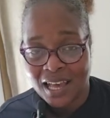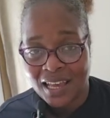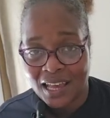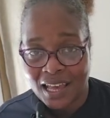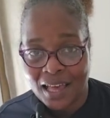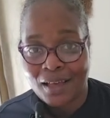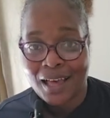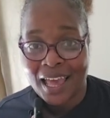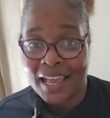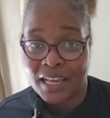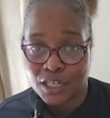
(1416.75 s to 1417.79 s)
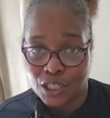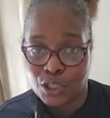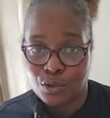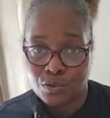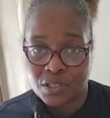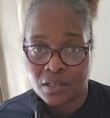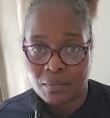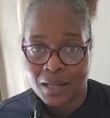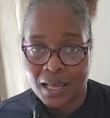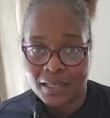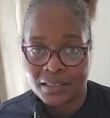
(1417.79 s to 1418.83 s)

I had to do some